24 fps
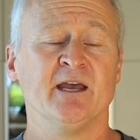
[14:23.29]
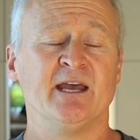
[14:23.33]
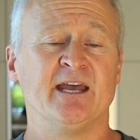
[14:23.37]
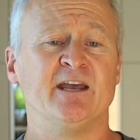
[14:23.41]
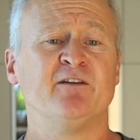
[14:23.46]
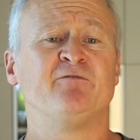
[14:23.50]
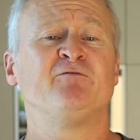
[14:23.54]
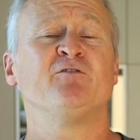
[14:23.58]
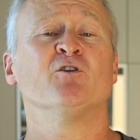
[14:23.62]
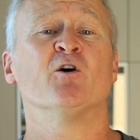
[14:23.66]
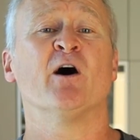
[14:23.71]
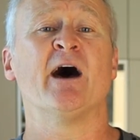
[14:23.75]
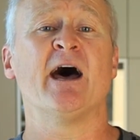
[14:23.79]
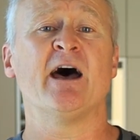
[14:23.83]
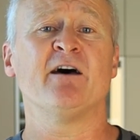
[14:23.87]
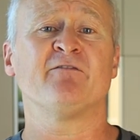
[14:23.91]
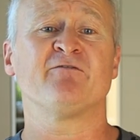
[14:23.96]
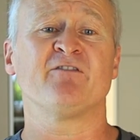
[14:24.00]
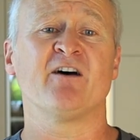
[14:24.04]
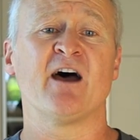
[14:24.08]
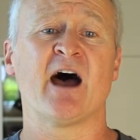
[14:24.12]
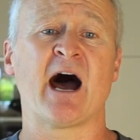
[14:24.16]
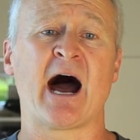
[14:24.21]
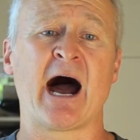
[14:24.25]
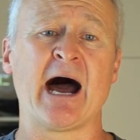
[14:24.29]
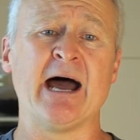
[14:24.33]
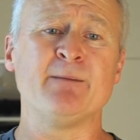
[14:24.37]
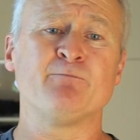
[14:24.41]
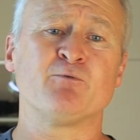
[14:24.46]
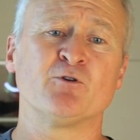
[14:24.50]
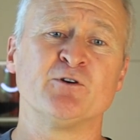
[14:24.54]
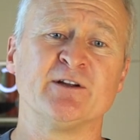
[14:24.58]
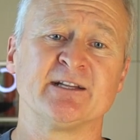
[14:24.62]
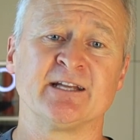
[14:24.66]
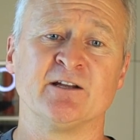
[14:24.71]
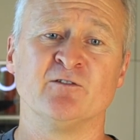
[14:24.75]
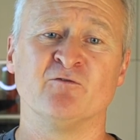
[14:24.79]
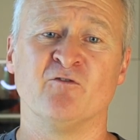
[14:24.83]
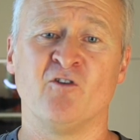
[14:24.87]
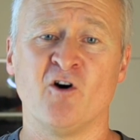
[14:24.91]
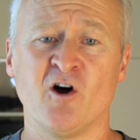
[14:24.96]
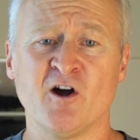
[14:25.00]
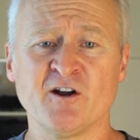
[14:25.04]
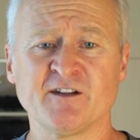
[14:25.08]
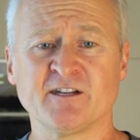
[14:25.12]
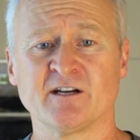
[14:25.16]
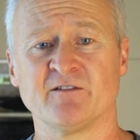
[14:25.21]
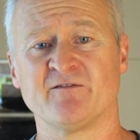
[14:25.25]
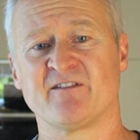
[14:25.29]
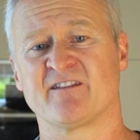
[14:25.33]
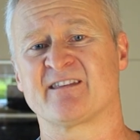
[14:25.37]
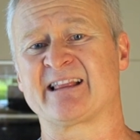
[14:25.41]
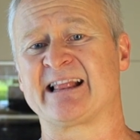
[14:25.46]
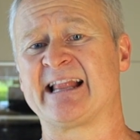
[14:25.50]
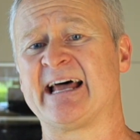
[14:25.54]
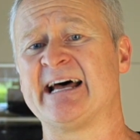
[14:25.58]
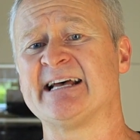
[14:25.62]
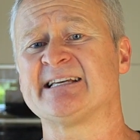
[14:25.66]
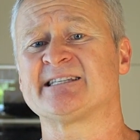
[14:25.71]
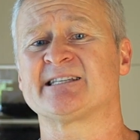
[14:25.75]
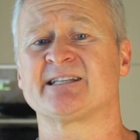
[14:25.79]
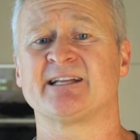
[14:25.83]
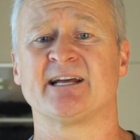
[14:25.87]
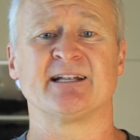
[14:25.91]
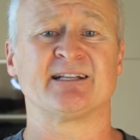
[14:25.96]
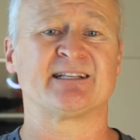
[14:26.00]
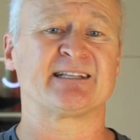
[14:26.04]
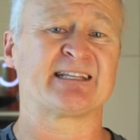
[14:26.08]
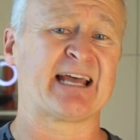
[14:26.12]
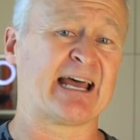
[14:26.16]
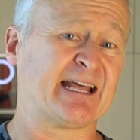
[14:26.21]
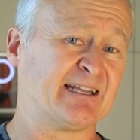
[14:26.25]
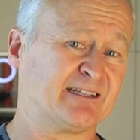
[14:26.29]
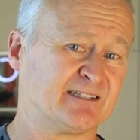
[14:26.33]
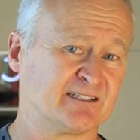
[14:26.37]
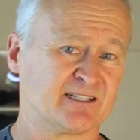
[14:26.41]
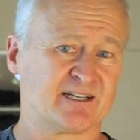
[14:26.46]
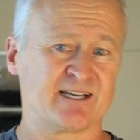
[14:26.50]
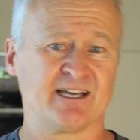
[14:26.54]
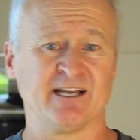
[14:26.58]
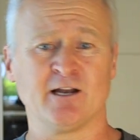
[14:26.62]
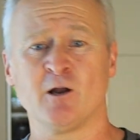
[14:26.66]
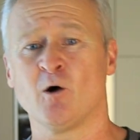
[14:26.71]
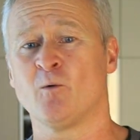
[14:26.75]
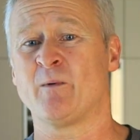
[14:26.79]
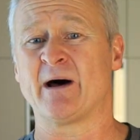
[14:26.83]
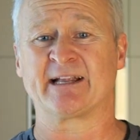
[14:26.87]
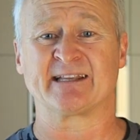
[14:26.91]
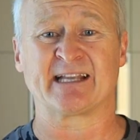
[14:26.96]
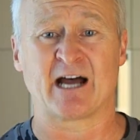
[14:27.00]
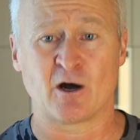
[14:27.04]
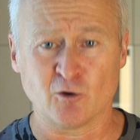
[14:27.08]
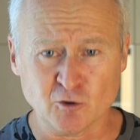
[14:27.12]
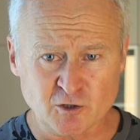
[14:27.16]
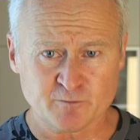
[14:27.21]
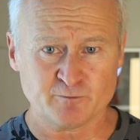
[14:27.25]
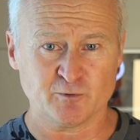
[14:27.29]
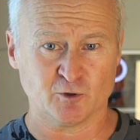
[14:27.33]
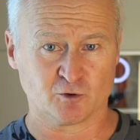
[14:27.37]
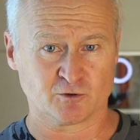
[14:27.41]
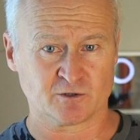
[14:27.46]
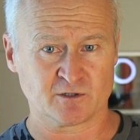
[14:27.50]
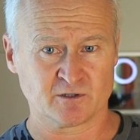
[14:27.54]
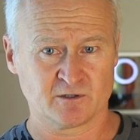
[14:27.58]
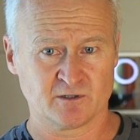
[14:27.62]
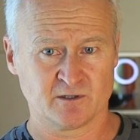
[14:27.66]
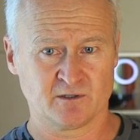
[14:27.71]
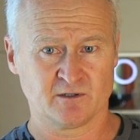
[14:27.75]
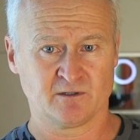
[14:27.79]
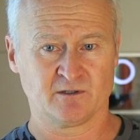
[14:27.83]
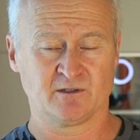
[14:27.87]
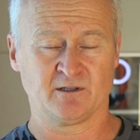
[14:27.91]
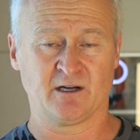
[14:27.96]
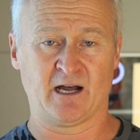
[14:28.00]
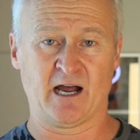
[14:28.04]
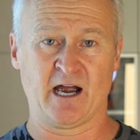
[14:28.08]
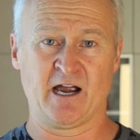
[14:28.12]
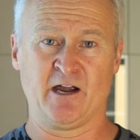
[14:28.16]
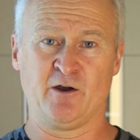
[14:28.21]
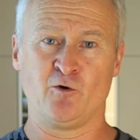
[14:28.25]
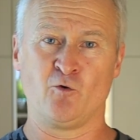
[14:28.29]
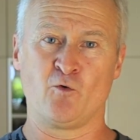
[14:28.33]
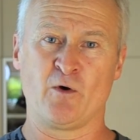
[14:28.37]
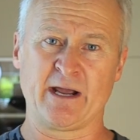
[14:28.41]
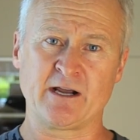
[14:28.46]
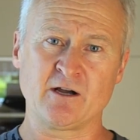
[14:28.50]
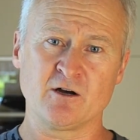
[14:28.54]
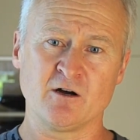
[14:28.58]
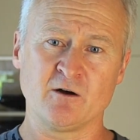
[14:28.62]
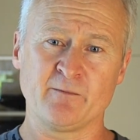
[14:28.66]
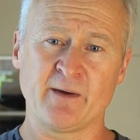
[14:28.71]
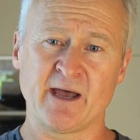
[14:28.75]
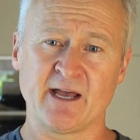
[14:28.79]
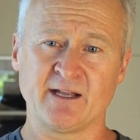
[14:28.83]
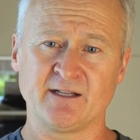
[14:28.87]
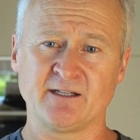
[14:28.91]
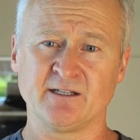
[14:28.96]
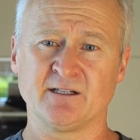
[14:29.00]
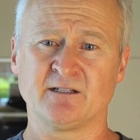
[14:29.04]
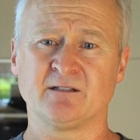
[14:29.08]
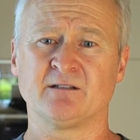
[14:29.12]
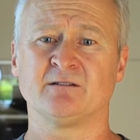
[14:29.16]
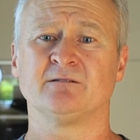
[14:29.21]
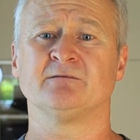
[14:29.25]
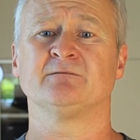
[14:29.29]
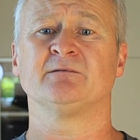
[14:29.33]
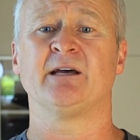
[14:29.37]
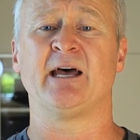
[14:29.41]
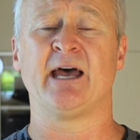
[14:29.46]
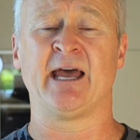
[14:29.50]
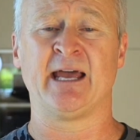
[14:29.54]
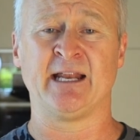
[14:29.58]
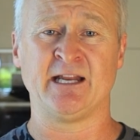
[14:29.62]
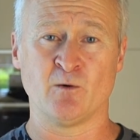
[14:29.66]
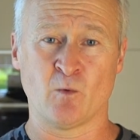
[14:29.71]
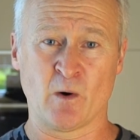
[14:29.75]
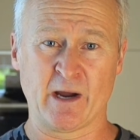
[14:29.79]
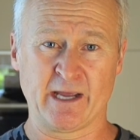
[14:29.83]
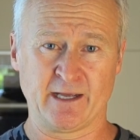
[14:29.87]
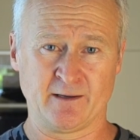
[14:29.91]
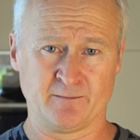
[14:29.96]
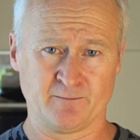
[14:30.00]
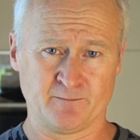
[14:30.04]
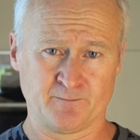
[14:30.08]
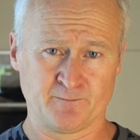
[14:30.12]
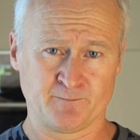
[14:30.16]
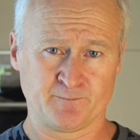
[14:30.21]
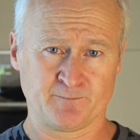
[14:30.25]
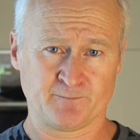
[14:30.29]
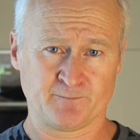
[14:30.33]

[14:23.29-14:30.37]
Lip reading: If you have a hybrid inverter with less than 10 kilowatt output, I recommend it anyway.